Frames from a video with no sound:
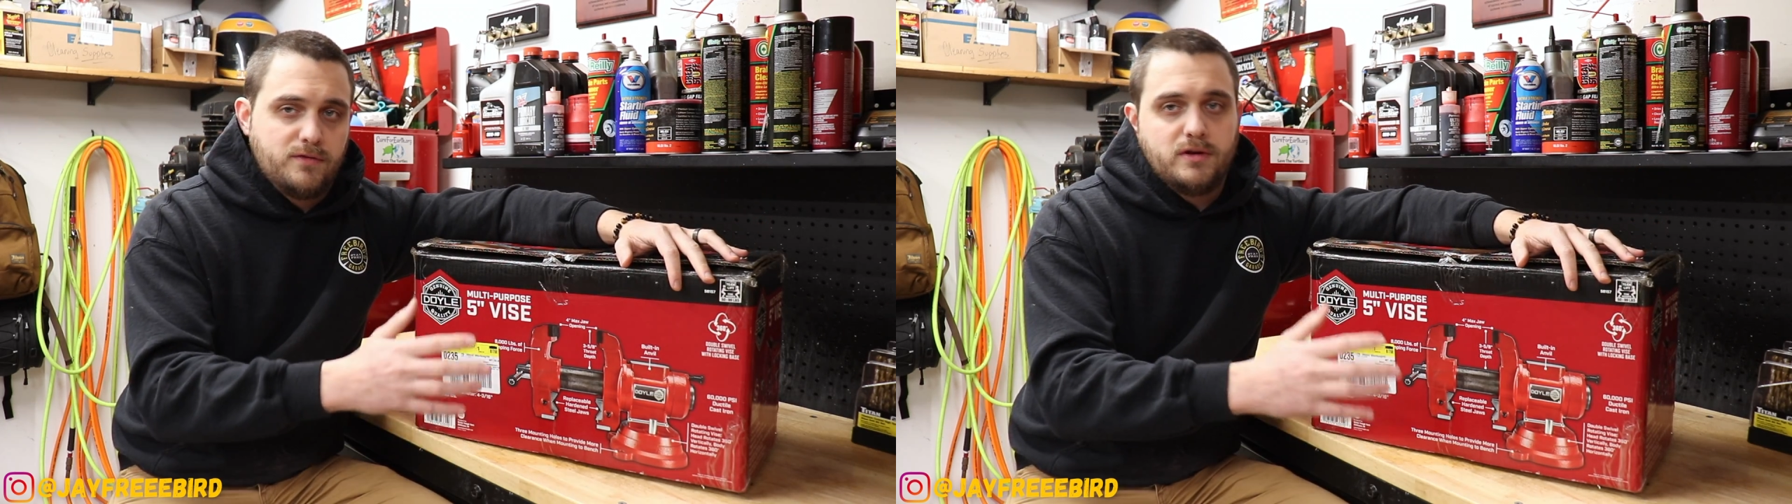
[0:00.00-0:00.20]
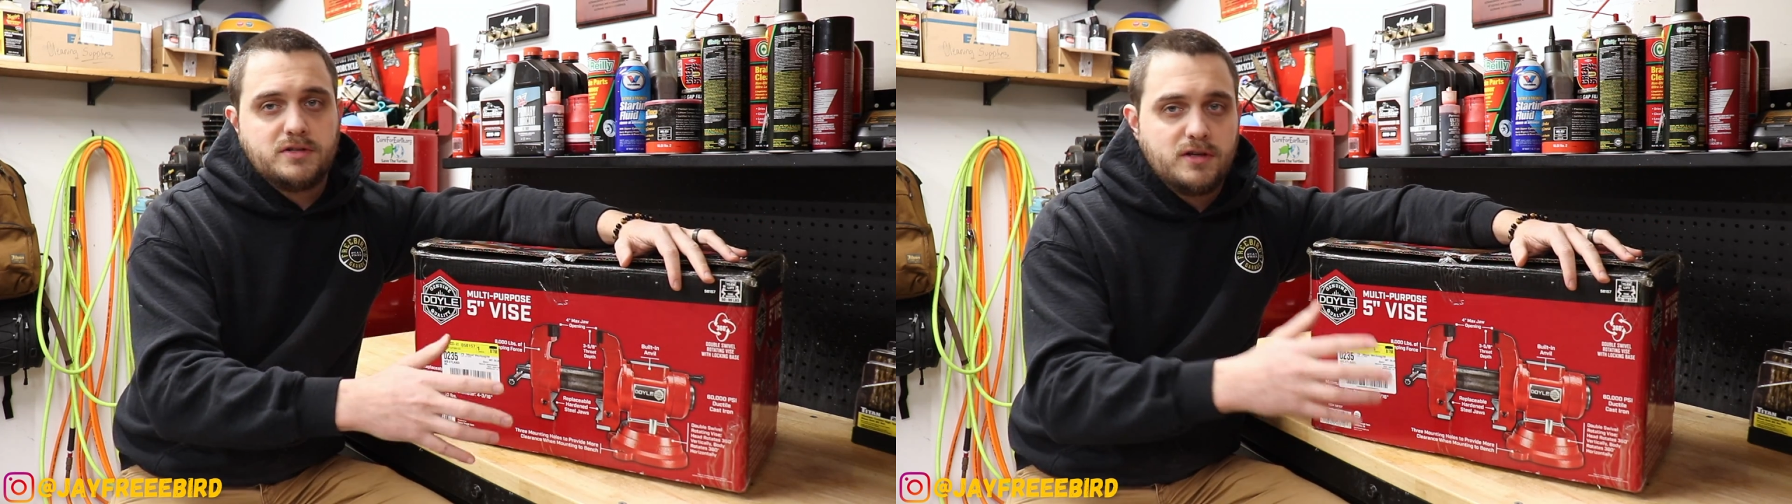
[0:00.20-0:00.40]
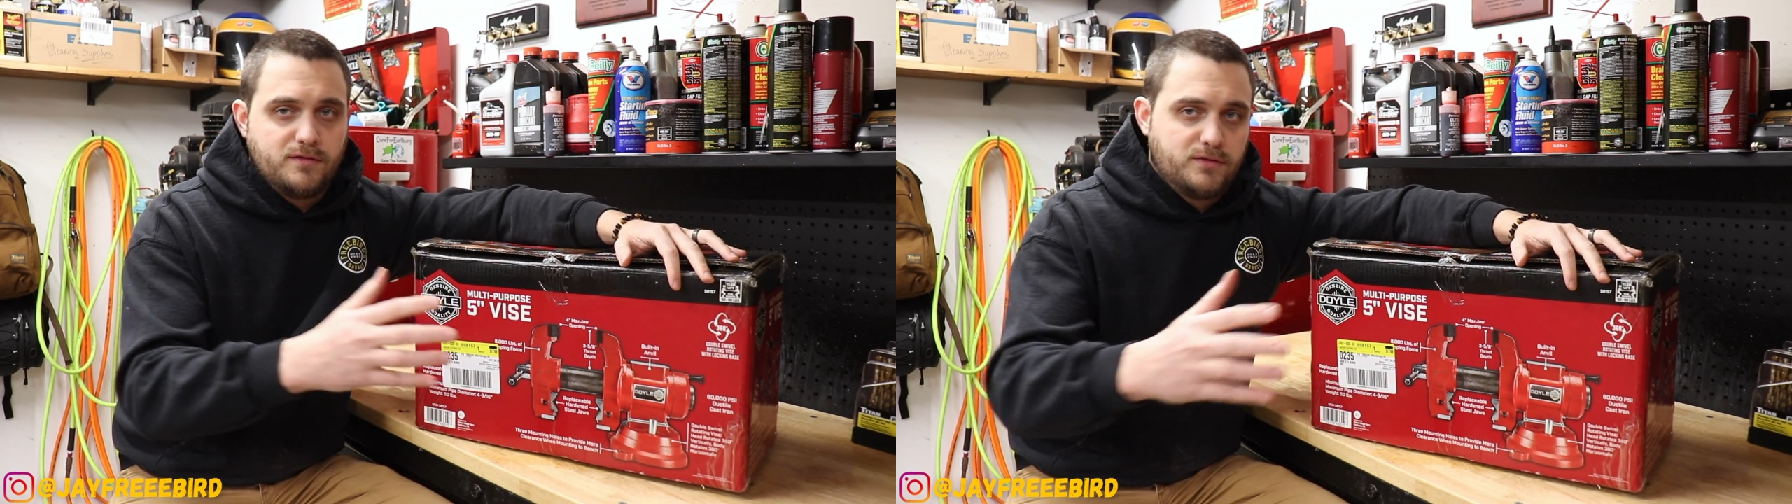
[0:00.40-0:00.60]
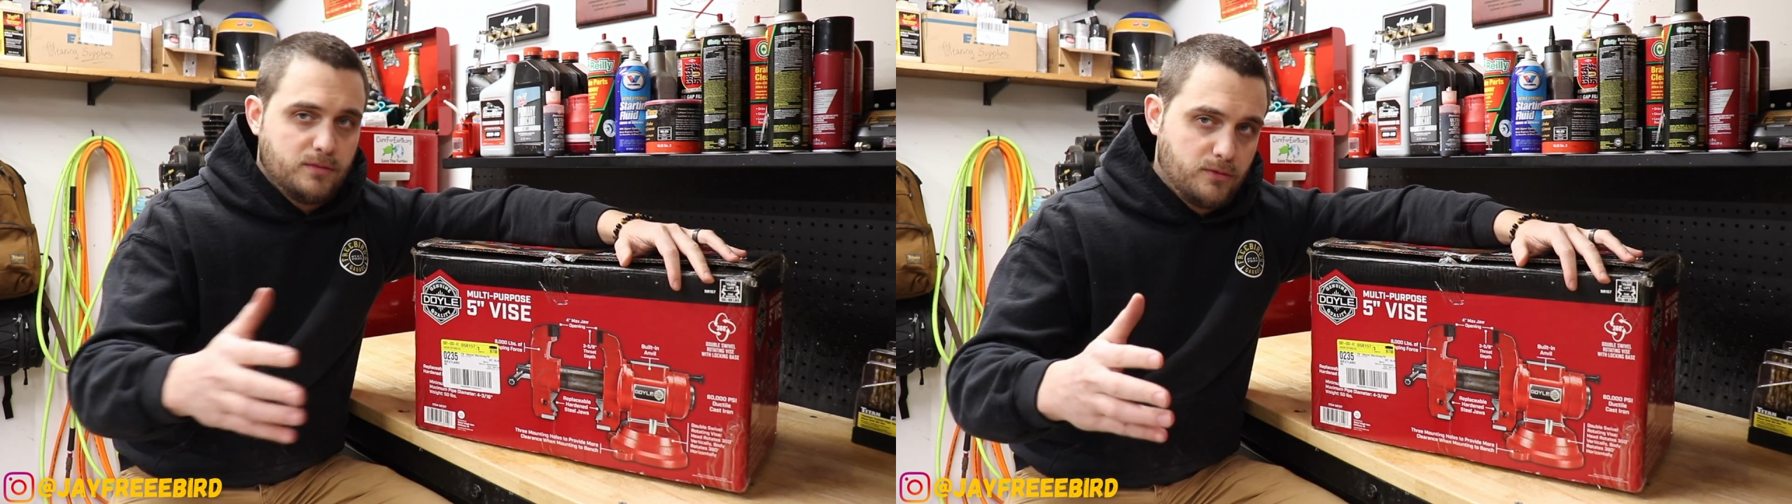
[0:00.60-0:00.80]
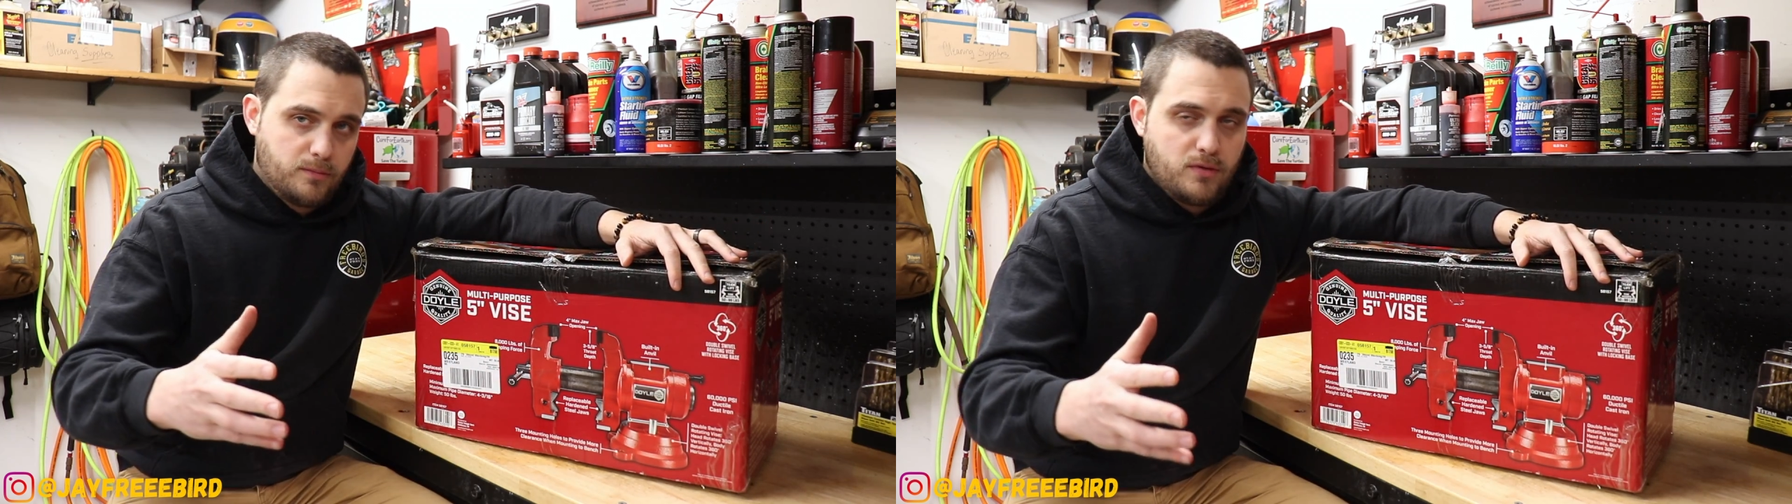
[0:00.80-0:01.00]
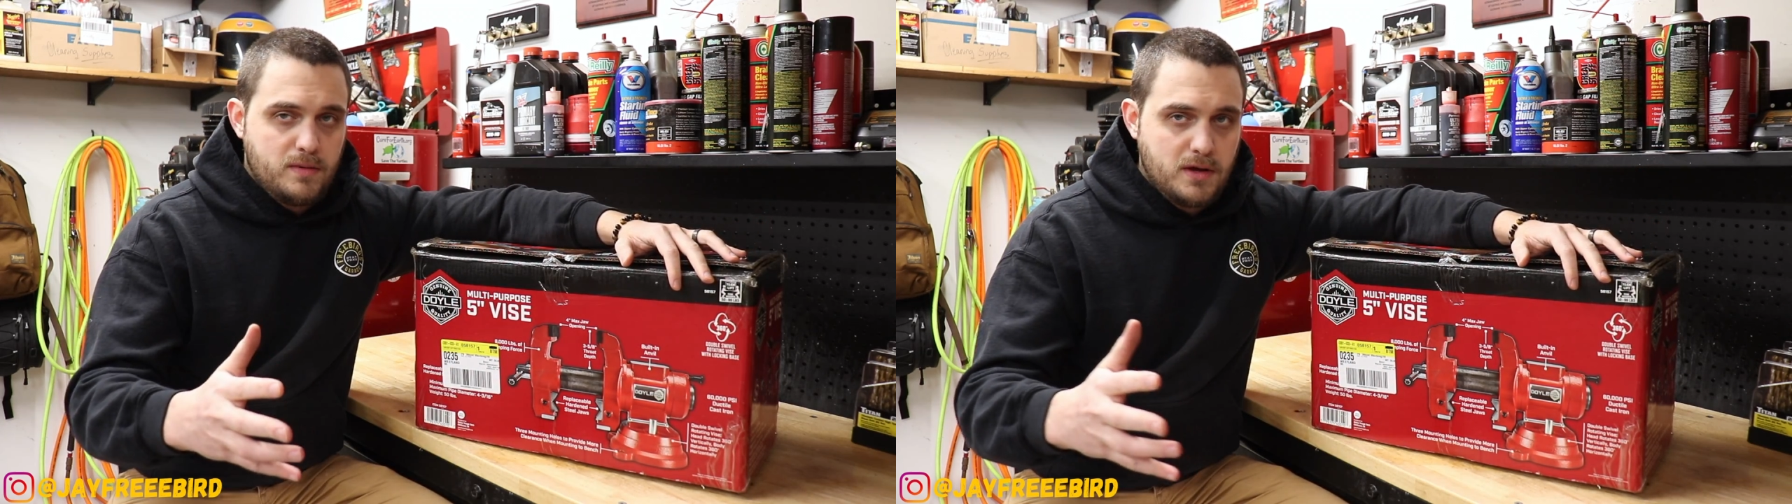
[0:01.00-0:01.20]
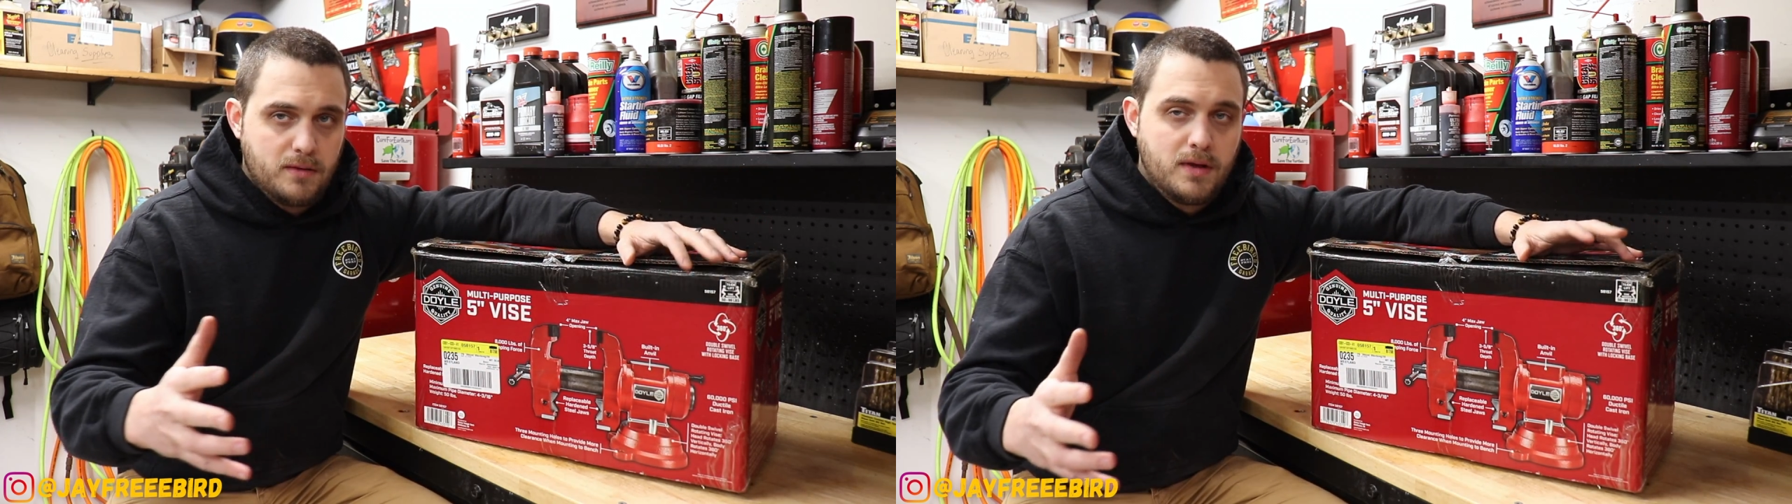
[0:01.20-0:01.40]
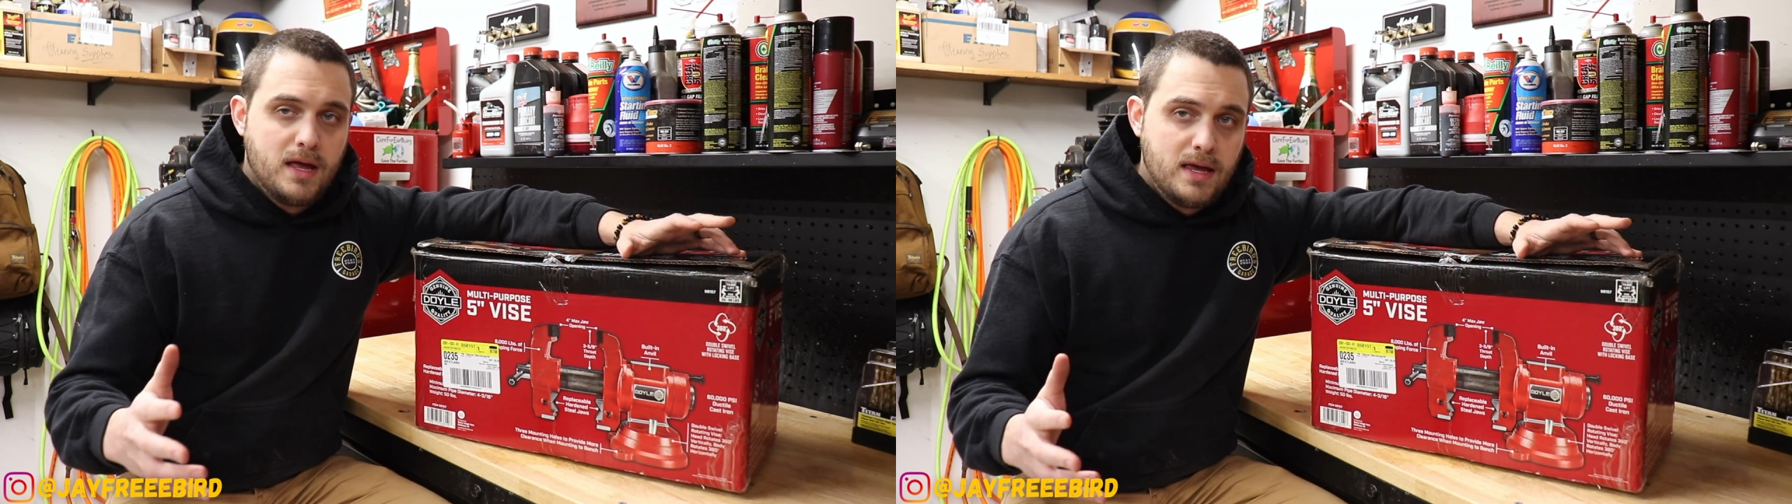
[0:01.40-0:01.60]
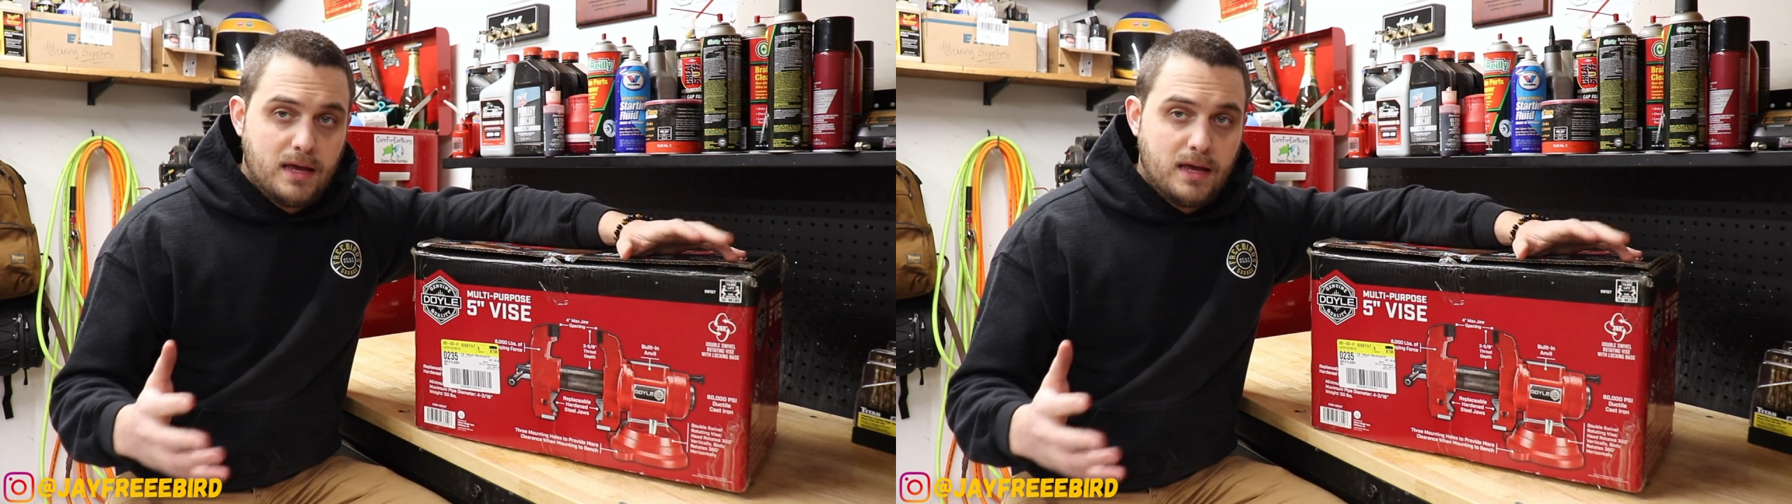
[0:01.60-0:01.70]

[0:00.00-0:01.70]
their lesser stuff to their premium, in